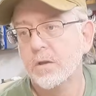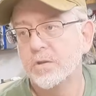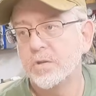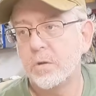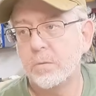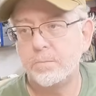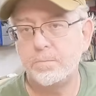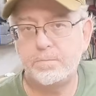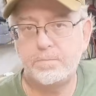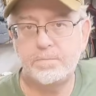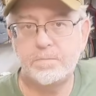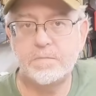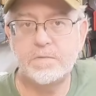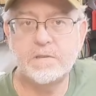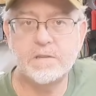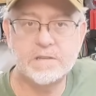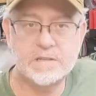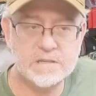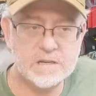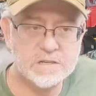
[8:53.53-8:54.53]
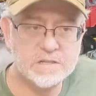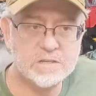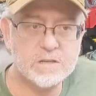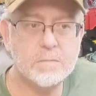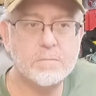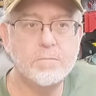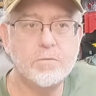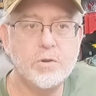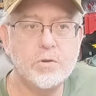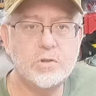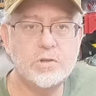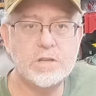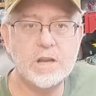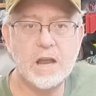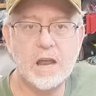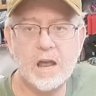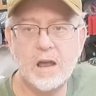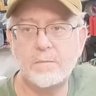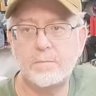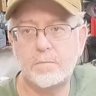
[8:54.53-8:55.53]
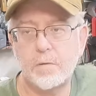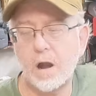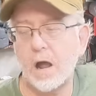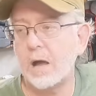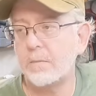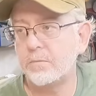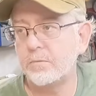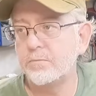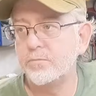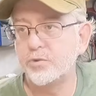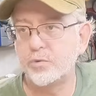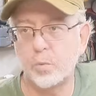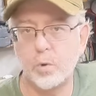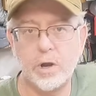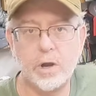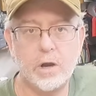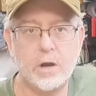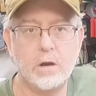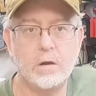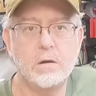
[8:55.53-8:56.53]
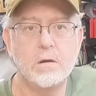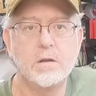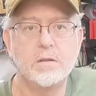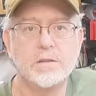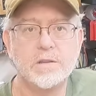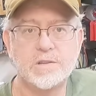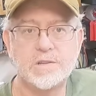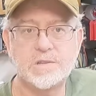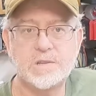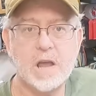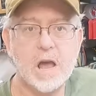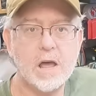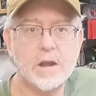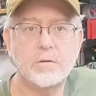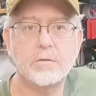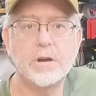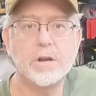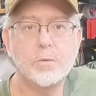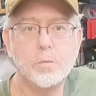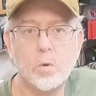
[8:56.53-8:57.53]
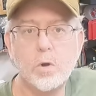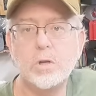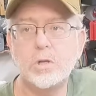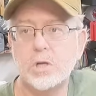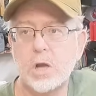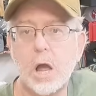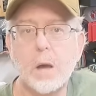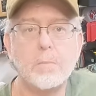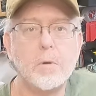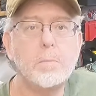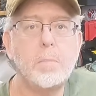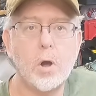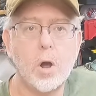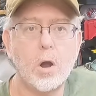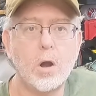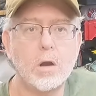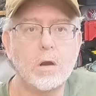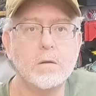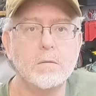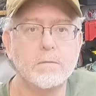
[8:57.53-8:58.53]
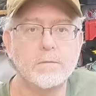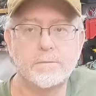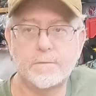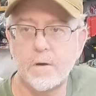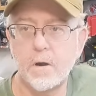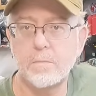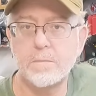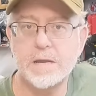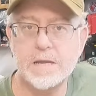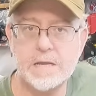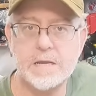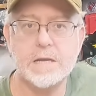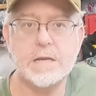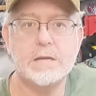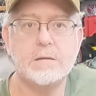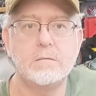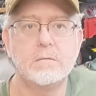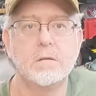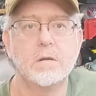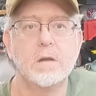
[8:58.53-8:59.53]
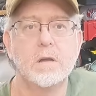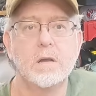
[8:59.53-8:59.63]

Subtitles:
So the system used to have problems where the soldering would come apart from heat